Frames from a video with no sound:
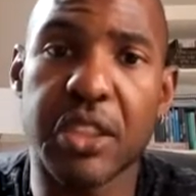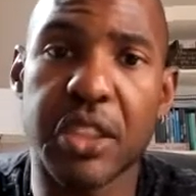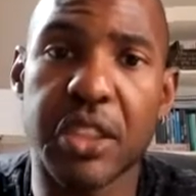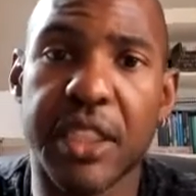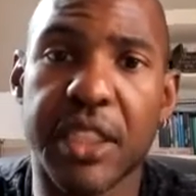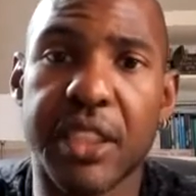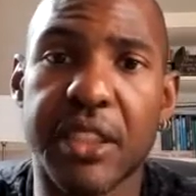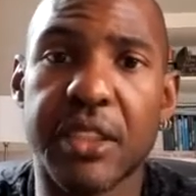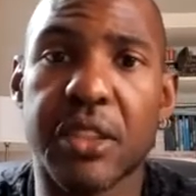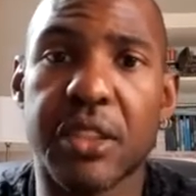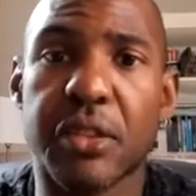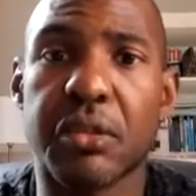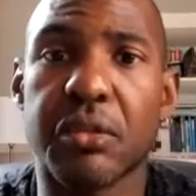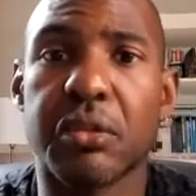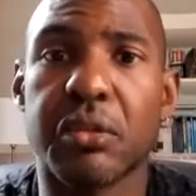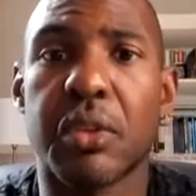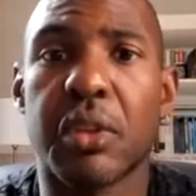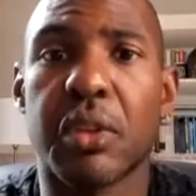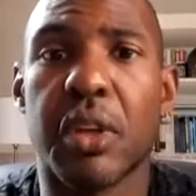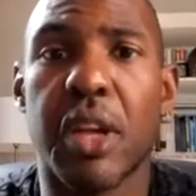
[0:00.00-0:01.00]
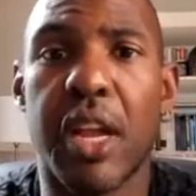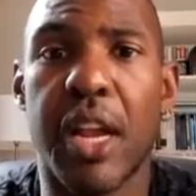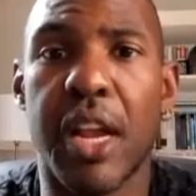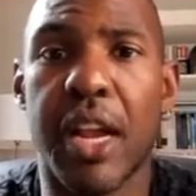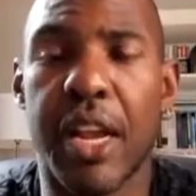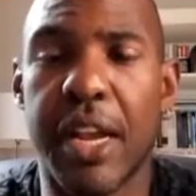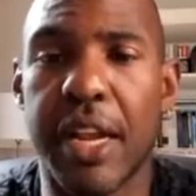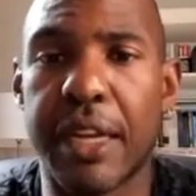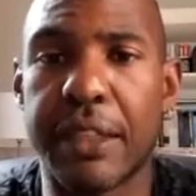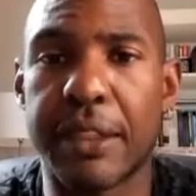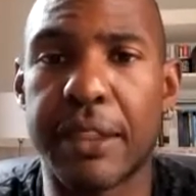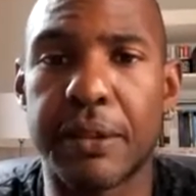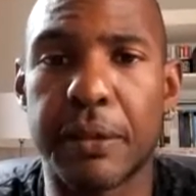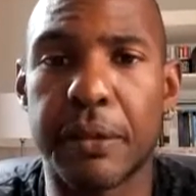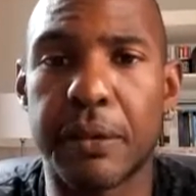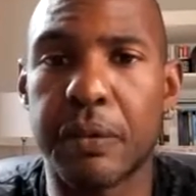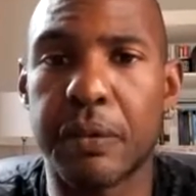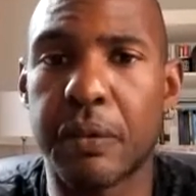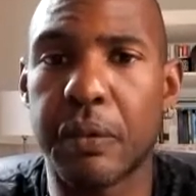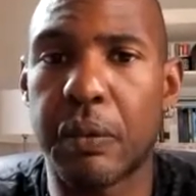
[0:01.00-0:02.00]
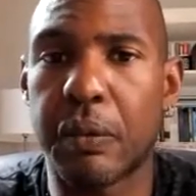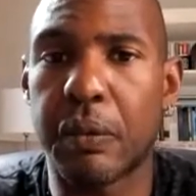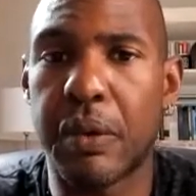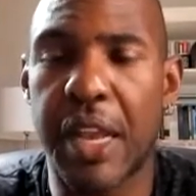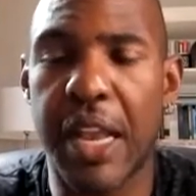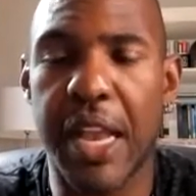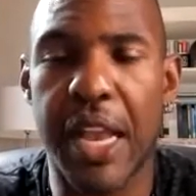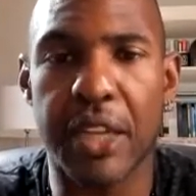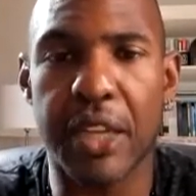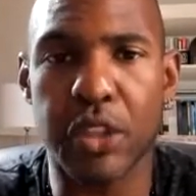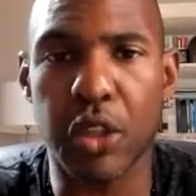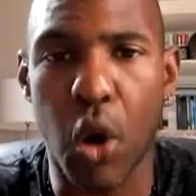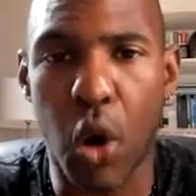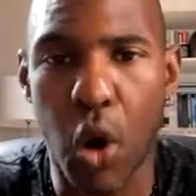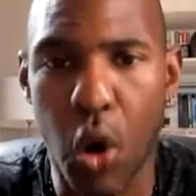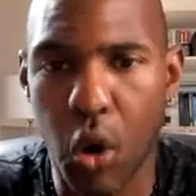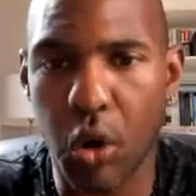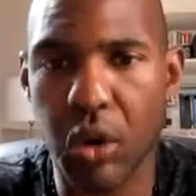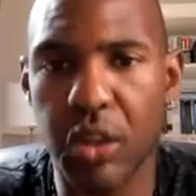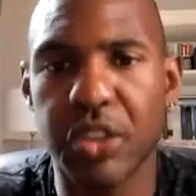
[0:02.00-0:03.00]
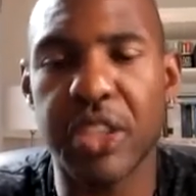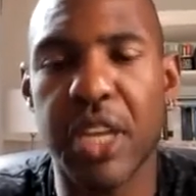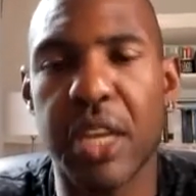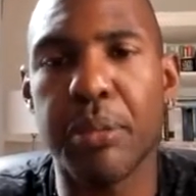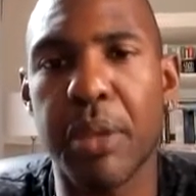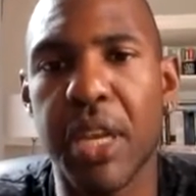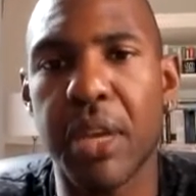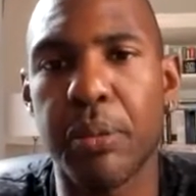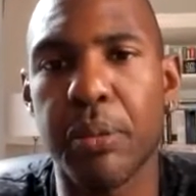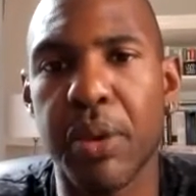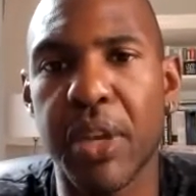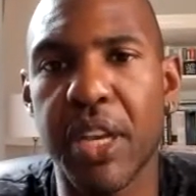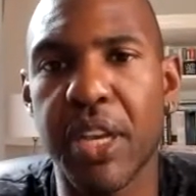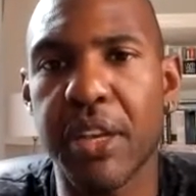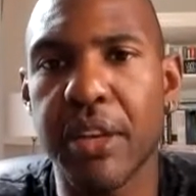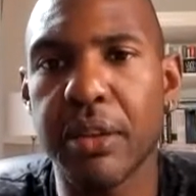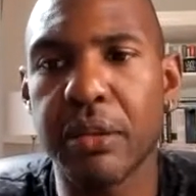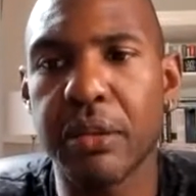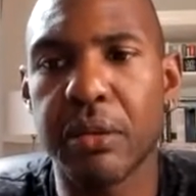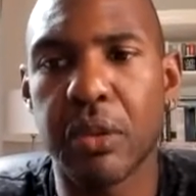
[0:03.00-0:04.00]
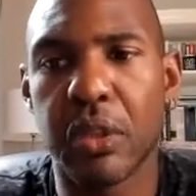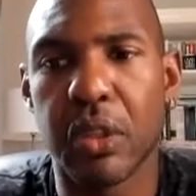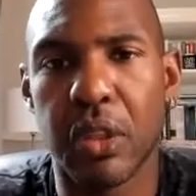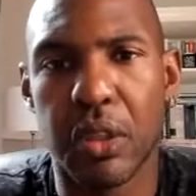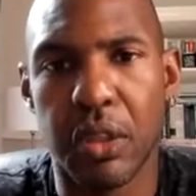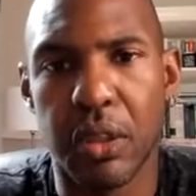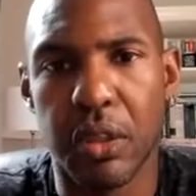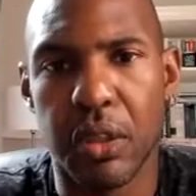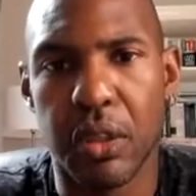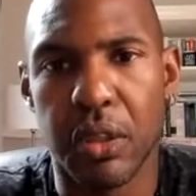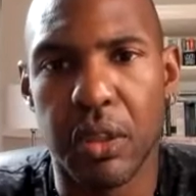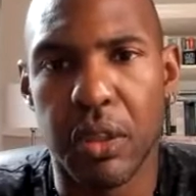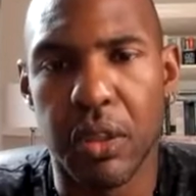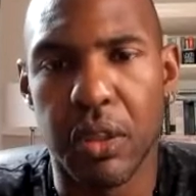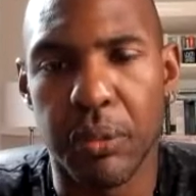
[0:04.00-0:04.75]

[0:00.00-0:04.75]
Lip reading: take those tragedies, and as hard as they may be,